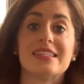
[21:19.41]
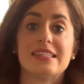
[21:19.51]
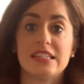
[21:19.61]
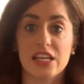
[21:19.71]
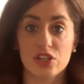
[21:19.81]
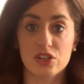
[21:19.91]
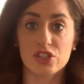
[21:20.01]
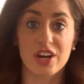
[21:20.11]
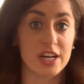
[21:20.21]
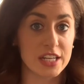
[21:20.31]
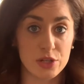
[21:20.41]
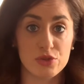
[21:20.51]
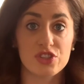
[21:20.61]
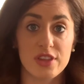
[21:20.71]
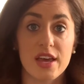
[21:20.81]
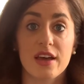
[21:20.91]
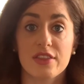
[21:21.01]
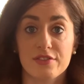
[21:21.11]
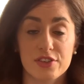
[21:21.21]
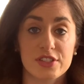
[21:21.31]
Signals are a huge thing
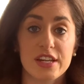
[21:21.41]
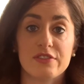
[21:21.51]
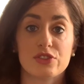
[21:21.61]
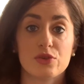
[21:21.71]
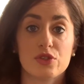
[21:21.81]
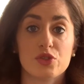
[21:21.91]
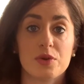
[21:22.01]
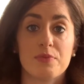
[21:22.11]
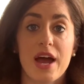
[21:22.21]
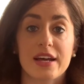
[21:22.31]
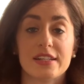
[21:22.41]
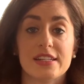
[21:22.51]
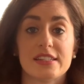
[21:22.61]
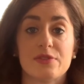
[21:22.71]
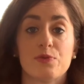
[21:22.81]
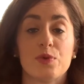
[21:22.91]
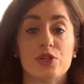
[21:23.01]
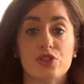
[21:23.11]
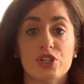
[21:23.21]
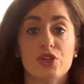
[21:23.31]
on the first day of school. So we
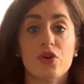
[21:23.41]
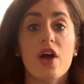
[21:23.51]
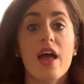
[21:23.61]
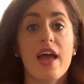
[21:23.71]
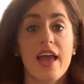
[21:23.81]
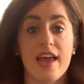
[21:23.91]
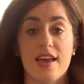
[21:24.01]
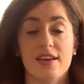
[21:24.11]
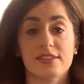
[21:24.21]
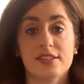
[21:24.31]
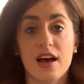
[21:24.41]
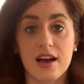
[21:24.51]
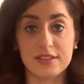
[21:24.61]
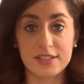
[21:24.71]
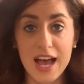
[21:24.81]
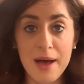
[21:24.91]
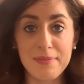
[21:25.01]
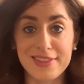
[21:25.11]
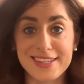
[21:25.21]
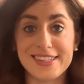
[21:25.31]
usually do hands on top,
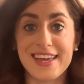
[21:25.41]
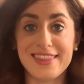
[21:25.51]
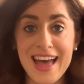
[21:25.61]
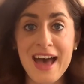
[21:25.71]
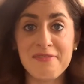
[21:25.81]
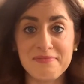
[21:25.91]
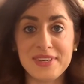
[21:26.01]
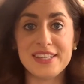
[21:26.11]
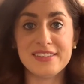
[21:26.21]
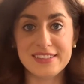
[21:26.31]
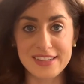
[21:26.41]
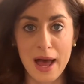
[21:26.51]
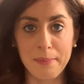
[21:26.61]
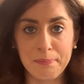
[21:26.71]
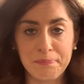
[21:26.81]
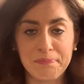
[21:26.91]
and they say that means stop.